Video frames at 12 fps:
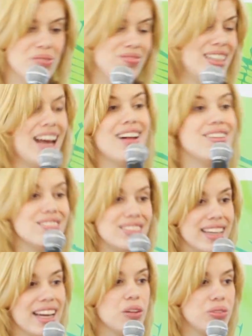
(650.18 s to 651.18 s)
Dell to
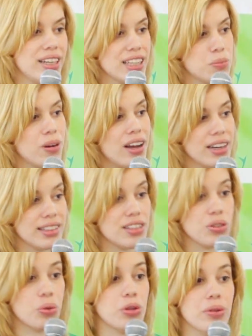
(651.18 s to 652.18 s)
get out the next product, and that's
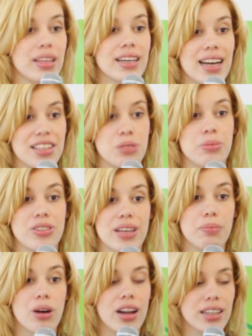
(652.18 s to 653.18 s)
the only way that customers
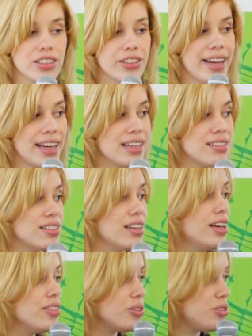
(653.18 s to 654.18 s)
get product in their hands.
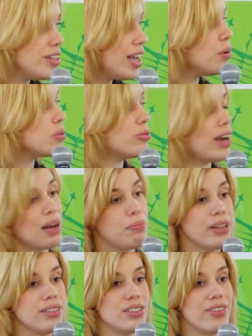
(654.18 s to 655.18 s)
There's now a
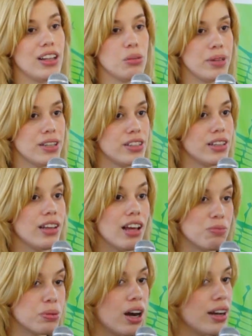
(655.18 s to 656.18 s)
rapid development
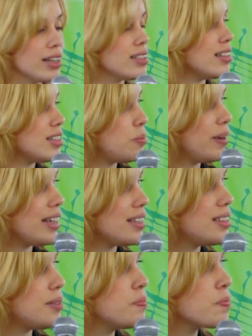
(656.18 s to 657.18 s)
of products in the
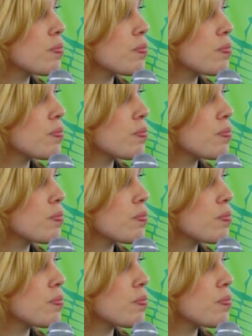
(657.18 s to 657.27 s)
space.